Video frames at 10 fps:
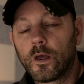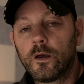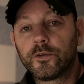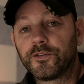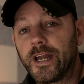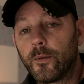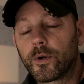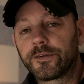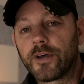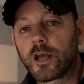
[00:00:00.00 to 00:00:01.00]
So today we're
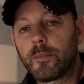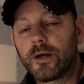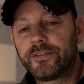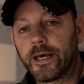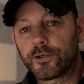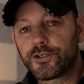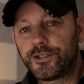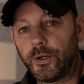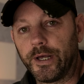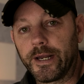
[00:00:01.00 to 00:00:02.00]
going to talk about tethered
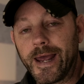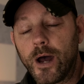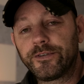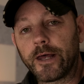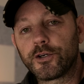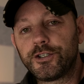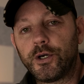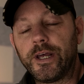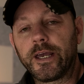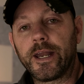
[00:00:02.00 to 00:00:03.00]
shooting and how tethered
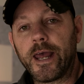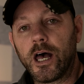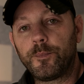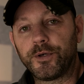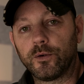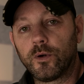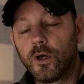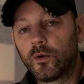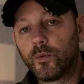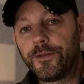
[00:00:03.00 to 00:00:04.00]
shooting can help you
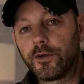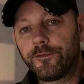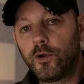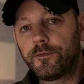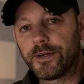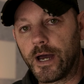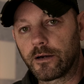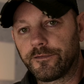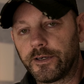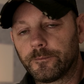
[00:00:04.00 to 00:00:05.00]
with your food
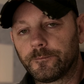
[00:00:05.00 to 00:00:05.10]
photography.